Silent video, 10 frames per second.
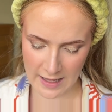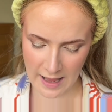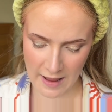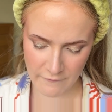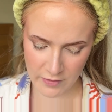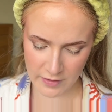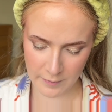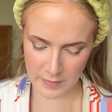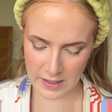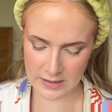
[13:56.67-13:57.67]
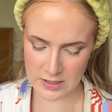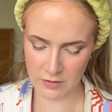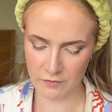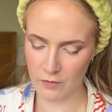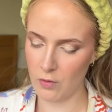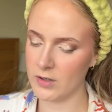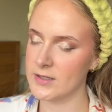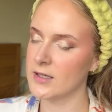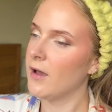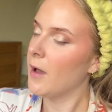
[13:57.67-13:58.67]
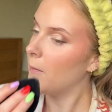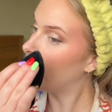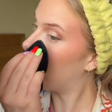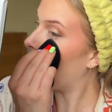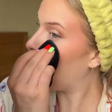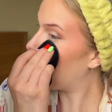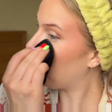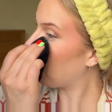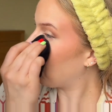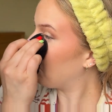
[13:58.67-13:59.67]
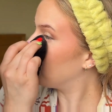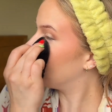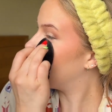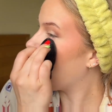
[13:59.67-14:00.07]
everything begin to look flawless. But the